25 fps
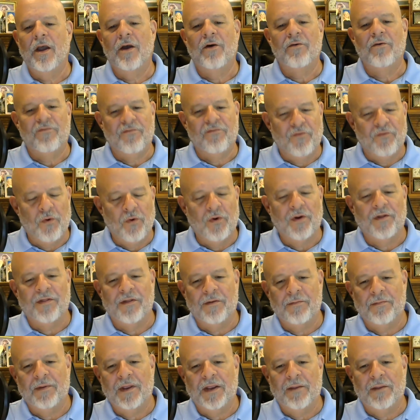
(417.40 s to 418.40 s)
for
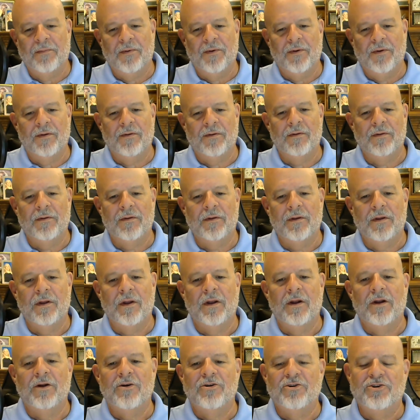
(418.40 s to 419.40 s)
the people,
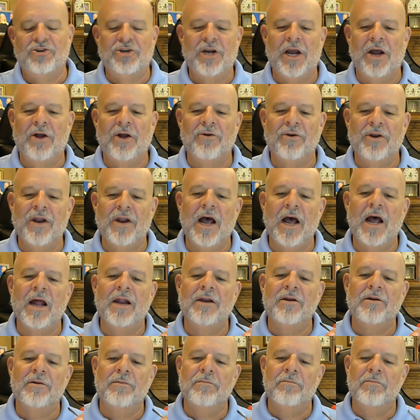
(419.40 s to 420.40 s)
shall
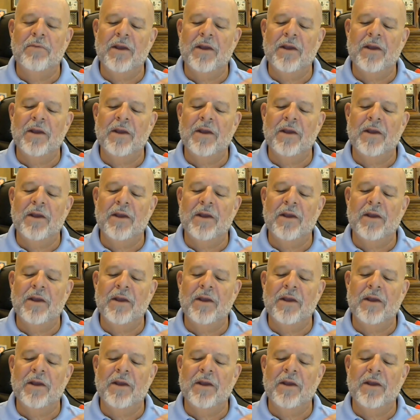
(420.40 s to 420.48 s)
not